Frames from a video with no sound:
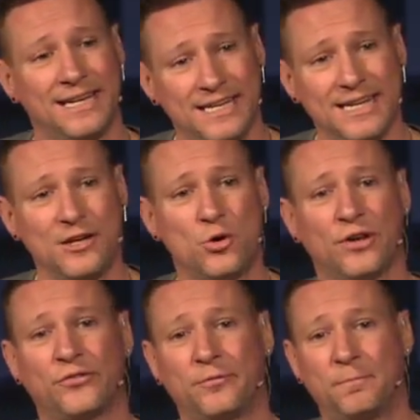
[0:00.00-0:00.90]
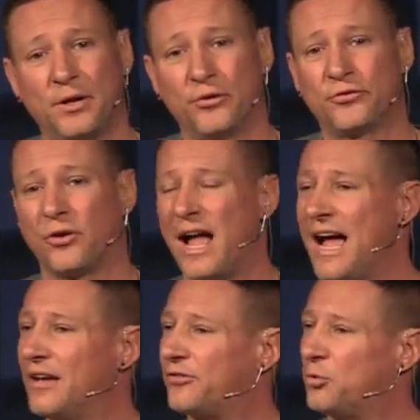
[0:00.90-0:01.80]
he who has spiritual
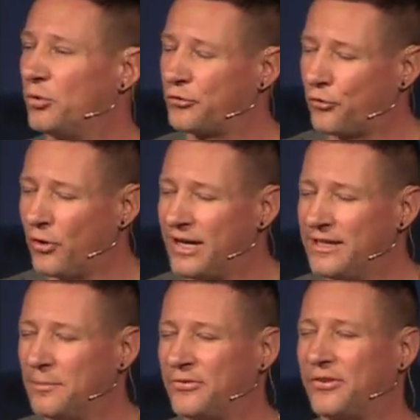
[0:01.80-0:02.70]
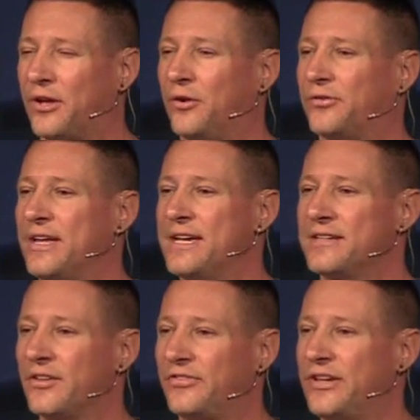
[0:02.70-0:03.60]
eyes, who will train themselves
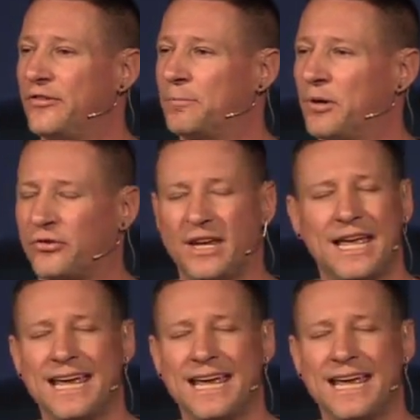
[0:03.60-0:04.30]
to see spiritually.